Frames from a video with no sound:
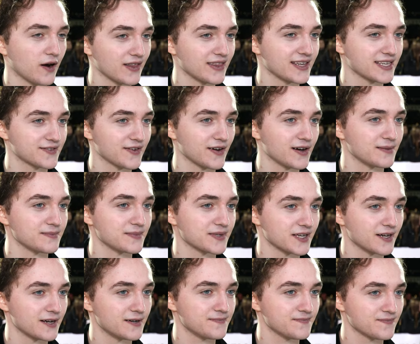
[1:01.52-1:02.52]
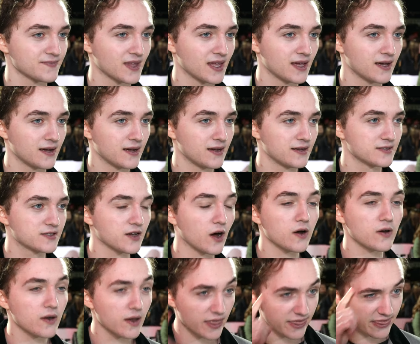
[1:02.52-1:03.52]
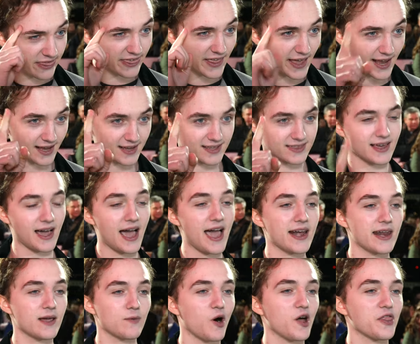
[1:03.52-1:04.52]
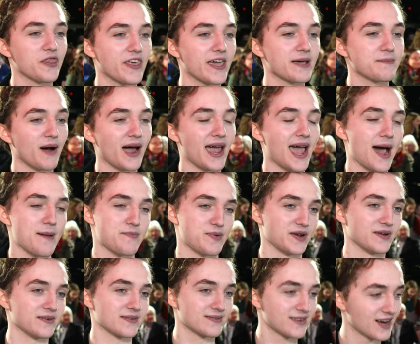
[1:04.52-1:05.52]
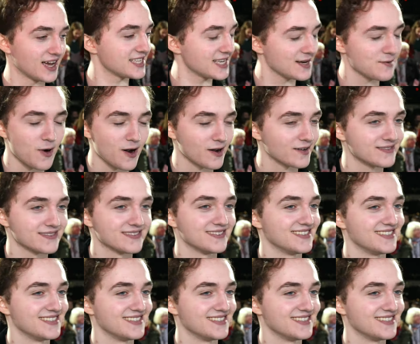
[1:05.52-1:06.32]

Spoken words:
on in this film, so don't think that any one thing might happen, because it won't.